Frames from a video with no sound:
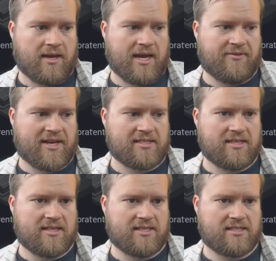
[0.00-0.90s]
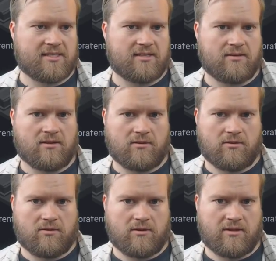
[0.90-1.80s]
and that's this
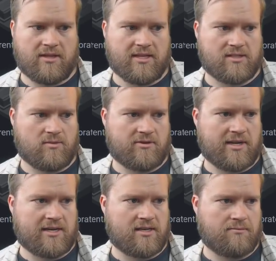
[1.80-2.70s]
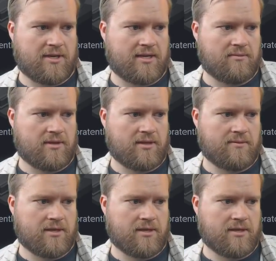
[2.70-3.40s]
this one right at the bottom, and let me